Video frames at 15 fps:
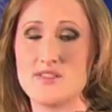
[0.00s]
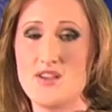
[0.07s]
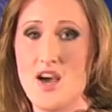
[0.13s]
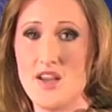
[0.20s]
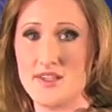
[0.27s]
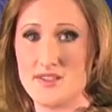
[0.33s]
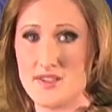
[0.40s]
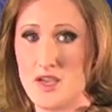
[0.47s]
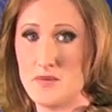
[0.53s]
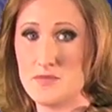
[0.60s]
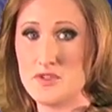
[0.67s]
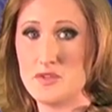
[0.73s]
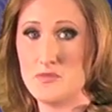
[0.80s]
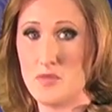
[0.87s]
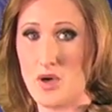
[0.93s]

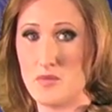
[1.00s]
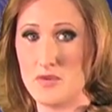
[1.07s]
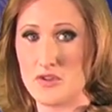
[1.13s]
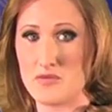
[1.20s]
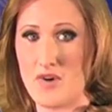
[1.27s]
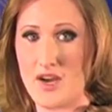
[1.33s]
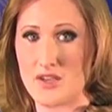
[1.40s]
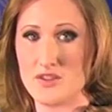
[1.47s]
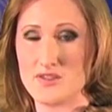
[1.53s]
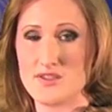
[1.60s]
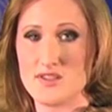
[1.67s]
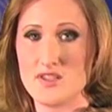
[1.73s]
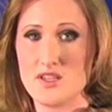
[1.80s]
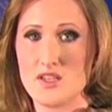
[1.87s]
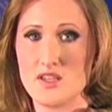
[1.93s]
non-exempt public
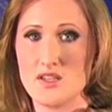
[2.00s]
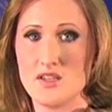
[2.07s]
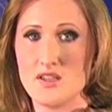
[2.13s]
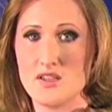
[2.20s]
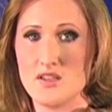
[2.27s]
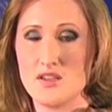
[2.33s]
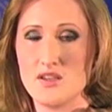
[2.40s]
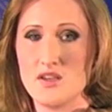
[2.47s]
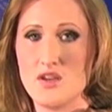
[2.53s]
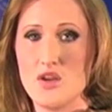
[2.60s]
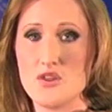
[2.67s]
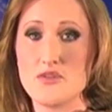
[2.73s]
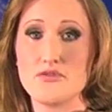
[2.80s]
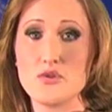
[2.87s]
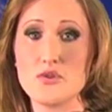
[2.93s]
records.
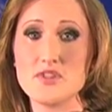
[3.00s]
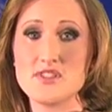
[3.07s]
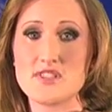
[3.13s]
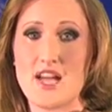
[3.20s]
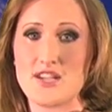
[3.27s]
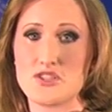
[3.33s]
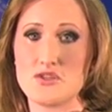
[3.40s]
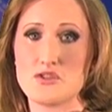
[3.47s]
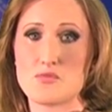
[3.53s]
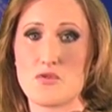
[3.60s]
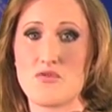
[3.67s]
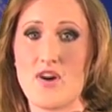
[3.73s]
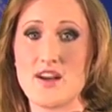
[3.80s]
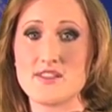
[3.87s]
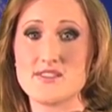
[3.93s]
The Florida statutes
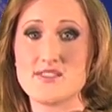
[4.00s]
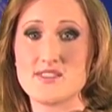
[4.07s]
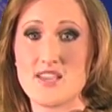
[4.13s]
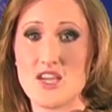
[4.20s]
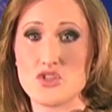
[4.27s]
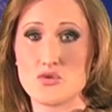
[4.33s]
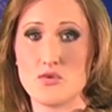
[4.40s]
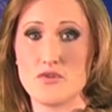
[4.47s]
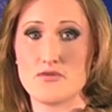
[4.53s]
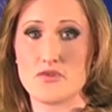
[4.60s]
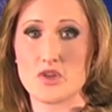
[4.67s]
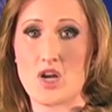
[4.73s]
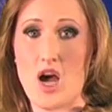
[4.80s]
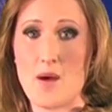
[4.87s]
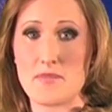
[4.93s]
provide a schedule for
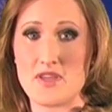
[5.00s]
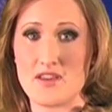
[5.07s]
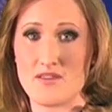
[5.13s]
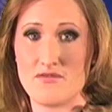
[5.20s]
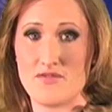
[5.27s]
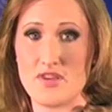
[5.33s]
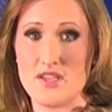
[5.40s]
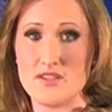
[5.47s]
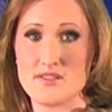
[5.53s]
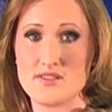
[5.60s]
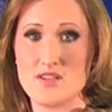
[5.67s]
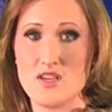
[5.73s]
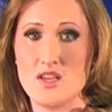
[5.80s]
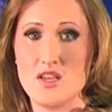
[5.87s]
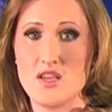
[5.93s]
copying
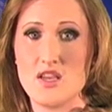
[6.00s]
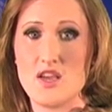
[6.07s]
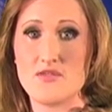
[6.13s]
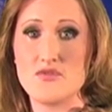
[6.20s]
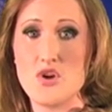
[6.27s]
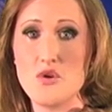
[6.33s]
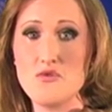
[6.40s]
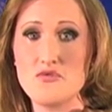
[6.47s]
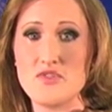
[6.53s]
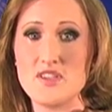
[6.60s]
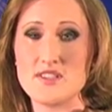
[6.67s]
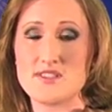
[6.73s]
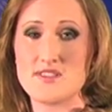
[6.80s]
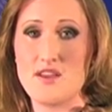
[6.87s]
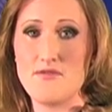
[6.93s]
fees. If no fee
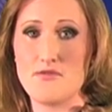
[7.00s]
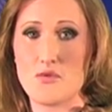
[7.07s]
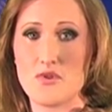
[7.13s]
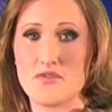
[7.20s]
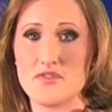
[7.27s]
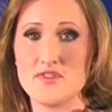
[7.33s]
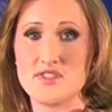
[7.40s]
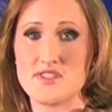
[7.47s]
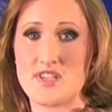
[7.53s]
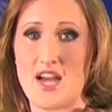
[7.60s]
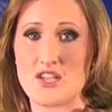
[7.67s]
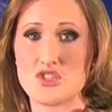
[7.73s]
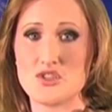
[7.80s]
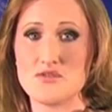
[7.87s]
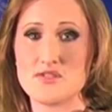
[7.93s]
is set forth in the
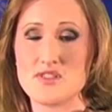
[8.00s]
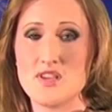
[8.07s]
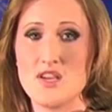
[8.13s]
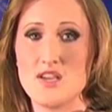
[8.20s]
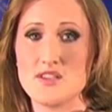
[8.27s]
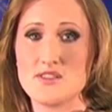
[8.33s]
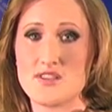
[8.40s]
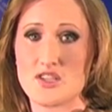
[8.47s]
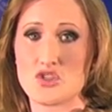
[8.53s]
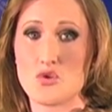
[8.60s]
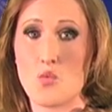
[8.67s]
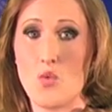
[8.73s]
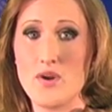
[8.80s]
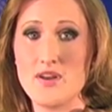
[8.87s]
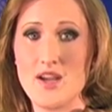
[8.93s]
statutes,
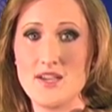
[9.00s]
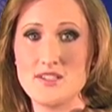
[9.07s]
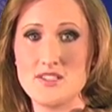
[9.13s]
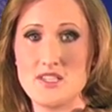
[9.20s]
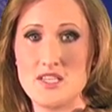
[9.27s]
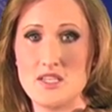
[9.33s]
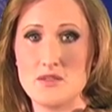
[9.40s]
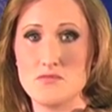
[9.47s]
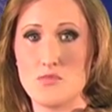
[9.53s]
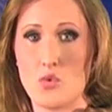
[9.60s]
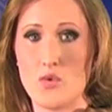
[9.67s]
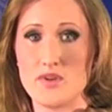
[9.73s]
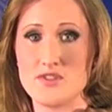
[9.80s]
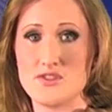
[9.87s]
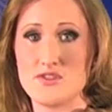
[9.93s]
Section
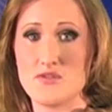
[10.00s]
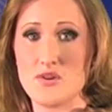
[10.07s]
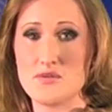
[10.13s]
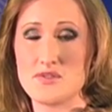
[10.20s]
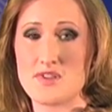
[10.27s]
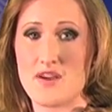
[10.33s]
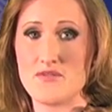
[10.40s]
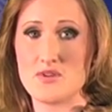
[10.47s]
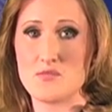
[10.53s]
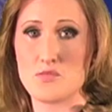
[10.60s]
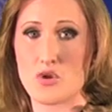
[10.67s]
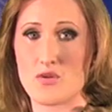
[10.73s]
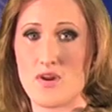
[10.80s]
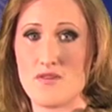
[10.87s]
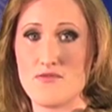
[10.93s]

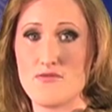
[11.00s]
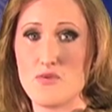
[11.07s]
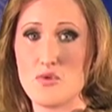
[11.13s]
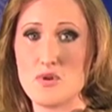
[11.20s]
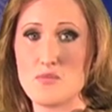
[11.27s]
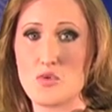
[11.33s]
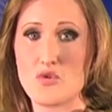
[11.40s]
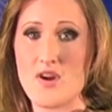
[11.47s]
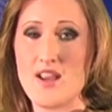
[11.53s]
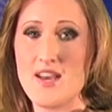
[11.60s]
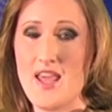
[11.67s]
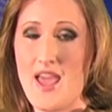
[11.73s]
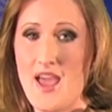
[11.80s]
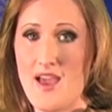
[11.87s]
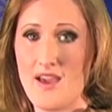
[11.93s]

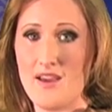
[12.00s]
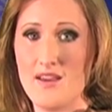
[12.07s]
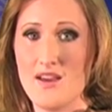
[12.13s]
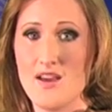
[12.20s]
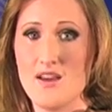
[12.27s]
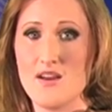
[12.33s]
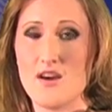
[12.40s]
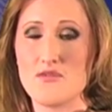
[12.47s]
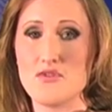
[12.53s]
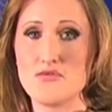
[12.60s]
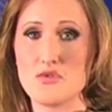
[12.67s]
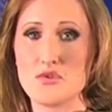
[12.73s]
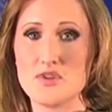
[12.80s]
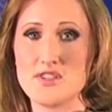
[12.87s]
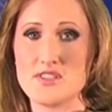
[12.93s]
119.07(4)(a) of the
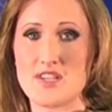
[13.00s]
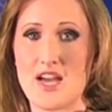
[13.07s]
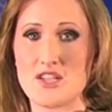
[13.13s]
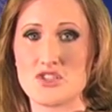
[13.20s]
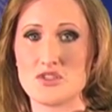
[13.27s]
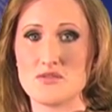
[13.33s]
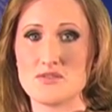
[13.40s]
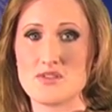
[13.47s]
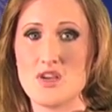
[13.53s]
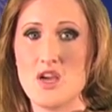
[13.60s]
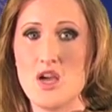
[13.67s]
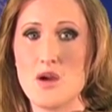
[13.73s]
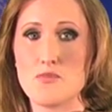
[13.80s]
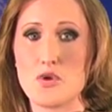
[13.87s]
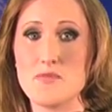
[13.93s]
Florida statutes
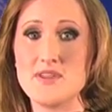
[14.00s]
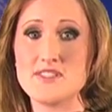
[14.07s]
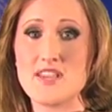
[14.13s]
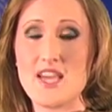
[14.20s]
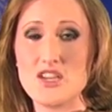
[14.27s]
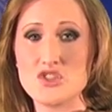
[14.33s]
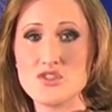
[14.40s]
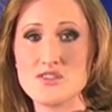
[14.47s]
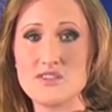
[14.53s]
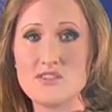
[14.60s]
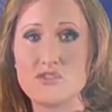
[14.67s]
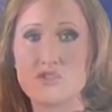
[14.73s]
permits agencies